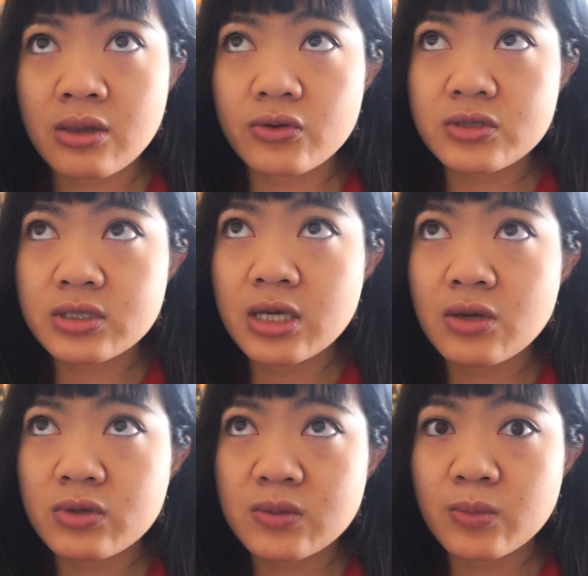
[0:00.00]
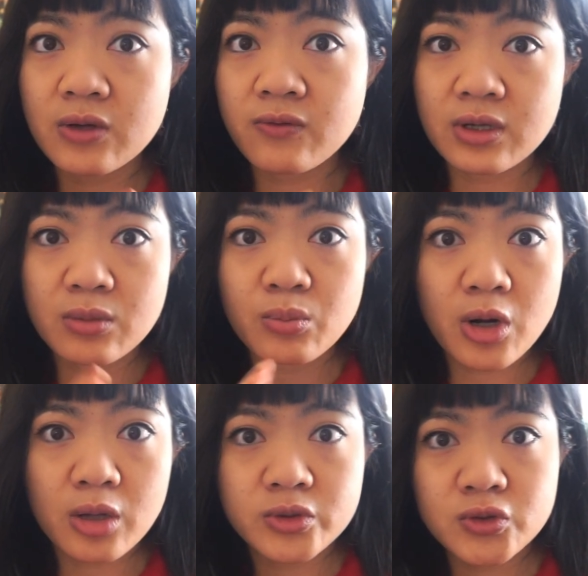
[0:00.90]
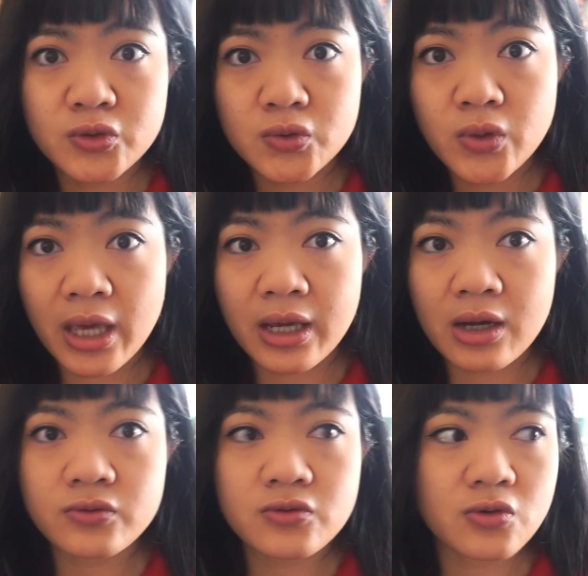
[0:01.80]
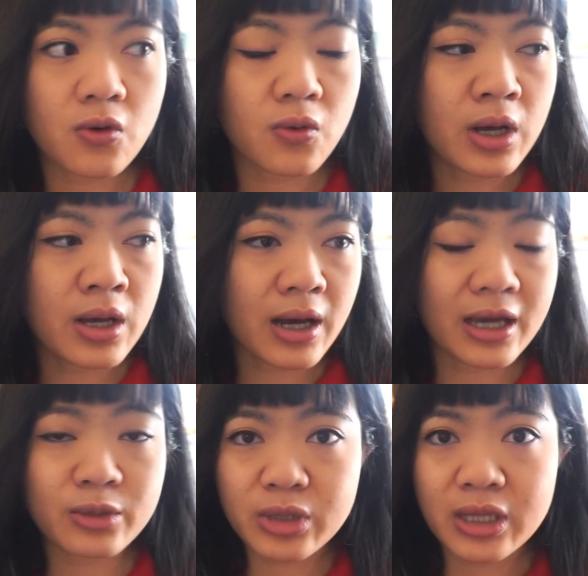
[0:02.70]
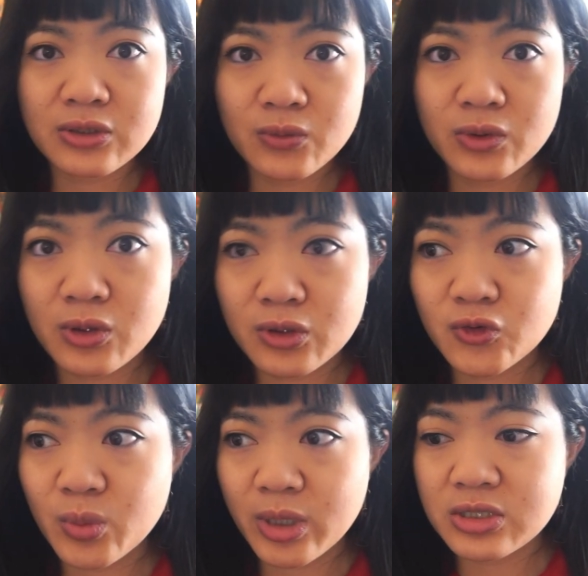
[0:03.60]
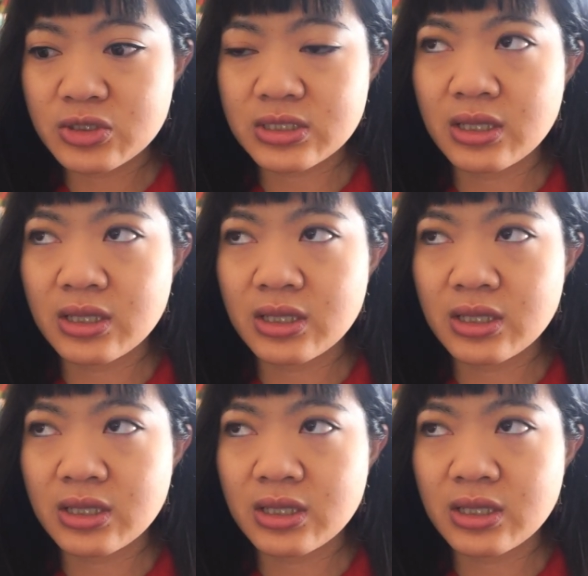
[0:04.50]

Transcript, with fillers: Thursday was a bit of an impromptu hangout. So I had planned to work on two pages.